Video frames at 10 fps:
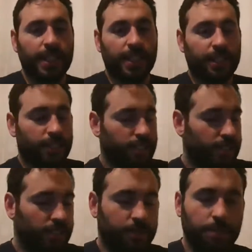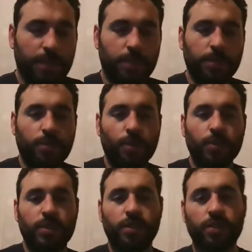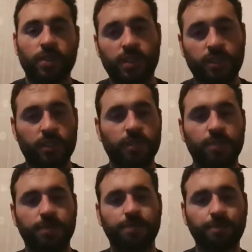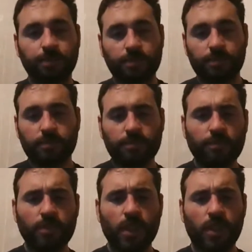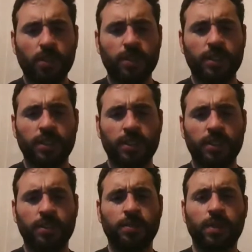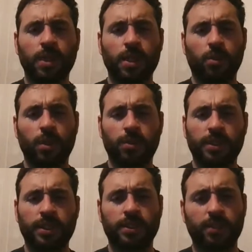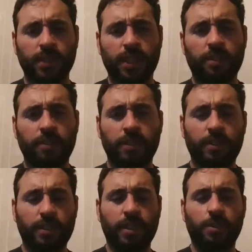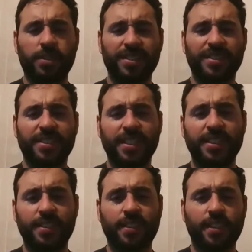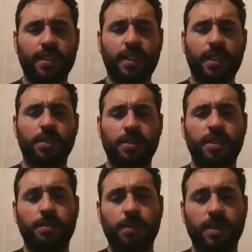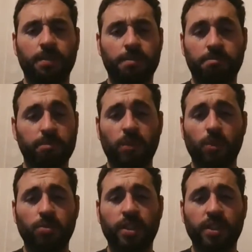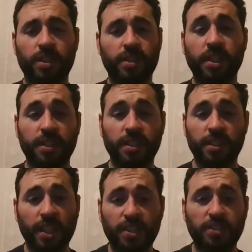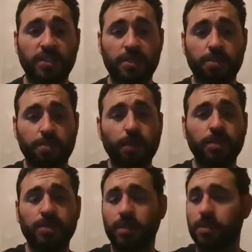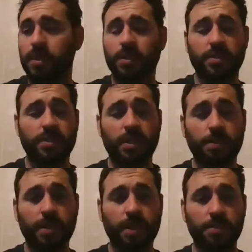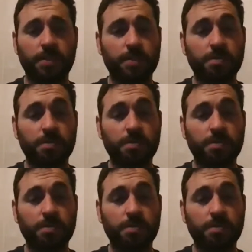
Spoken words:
And I was cruising on the 119 to the garage. I was in 6 at 1000 RPM, no judder, nothing. The car just pulls from 1000 RPM,